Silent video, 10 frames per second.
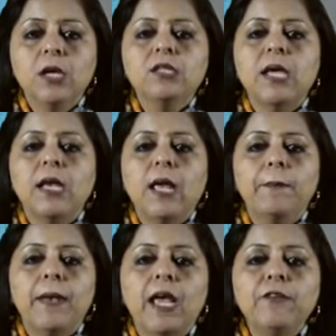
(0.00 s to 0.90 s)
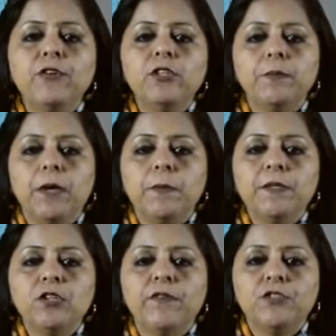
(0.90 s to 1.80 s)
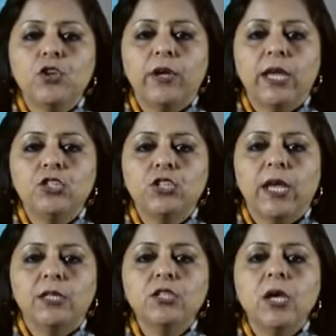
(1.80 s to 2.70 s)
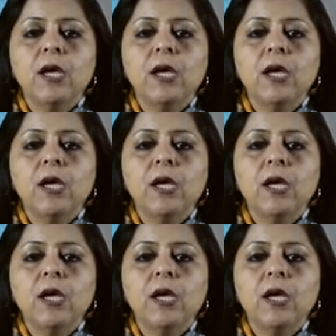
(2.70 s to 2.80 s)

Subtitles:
shall apply for the purpose of stock exchange